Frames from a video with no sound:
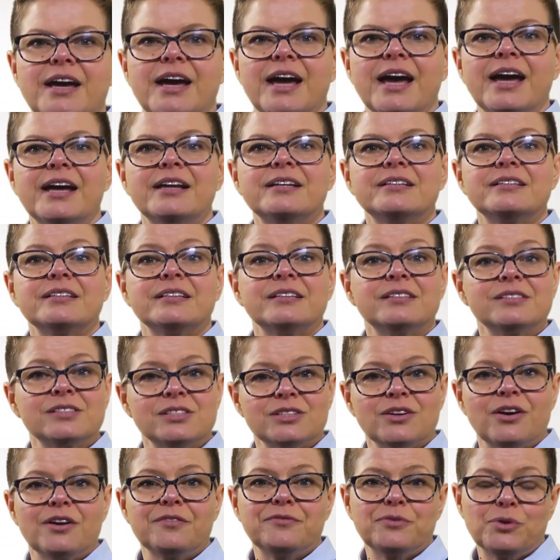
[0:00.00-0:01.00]
and
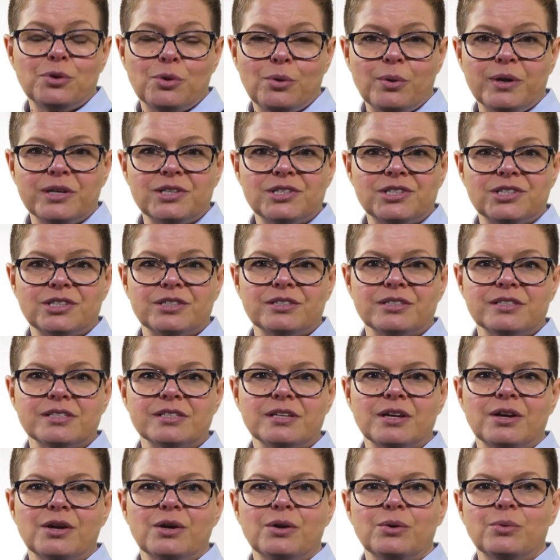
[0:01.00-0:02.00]
insightful questions,
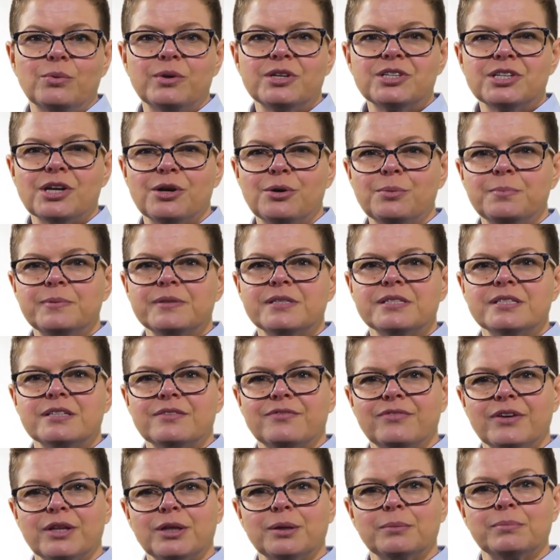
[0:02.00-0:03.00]
which help us
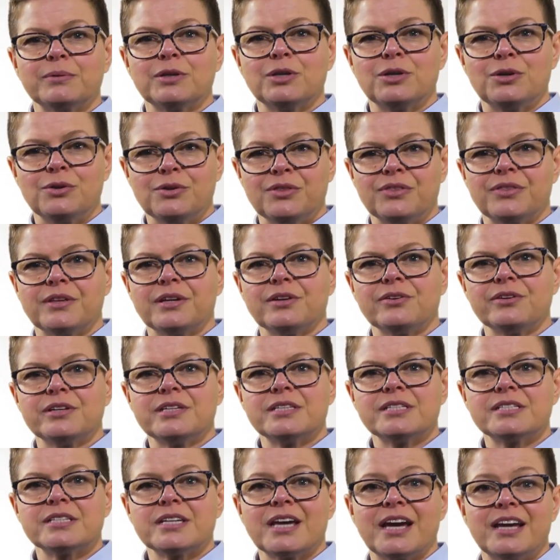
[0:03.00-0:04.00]
develop new
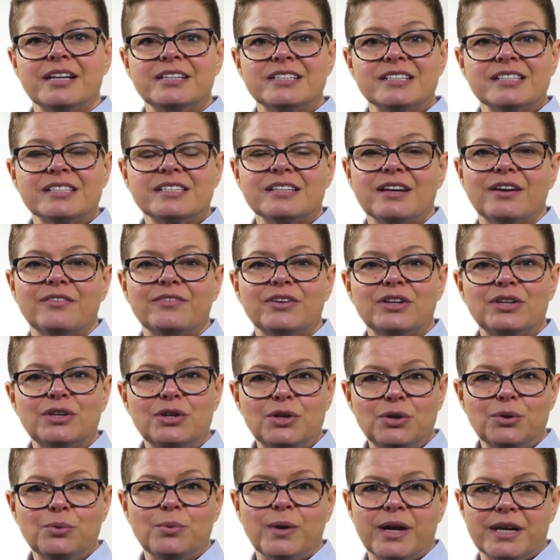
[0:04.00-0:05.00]
theories and discover
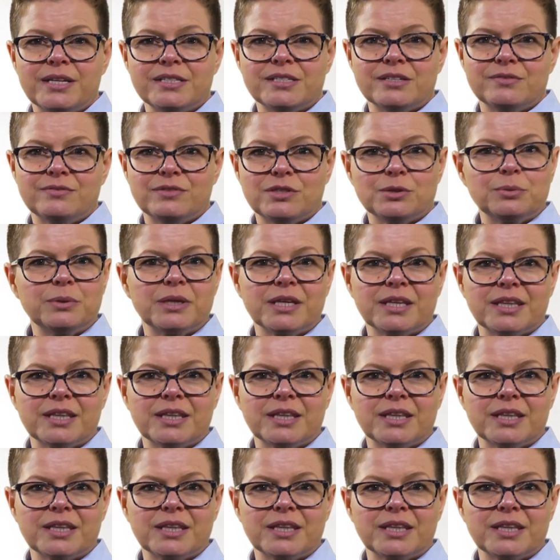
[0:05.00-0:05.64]
new ways of doing